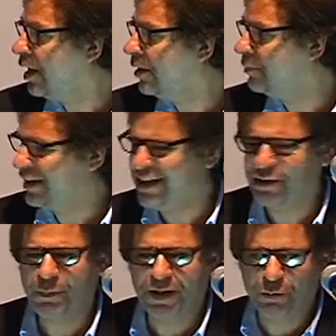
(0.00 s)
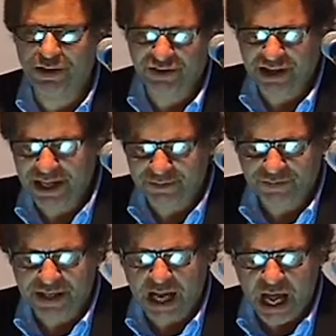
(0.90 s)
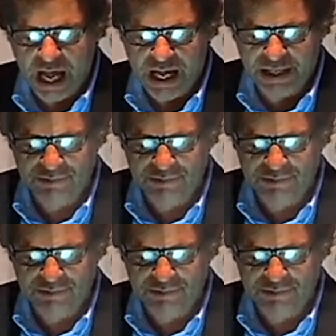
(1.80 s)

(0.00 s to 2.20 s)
And here, by the way, is a kind of guide